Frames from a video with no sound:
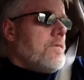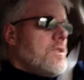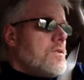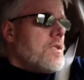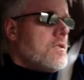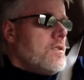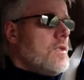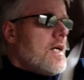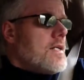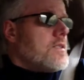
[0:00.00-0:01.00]

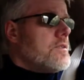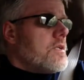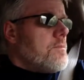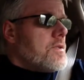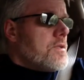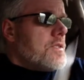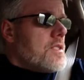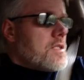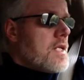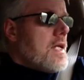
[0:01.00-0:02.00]
utilize those opportunities
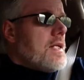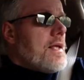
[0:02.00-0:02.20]
as you can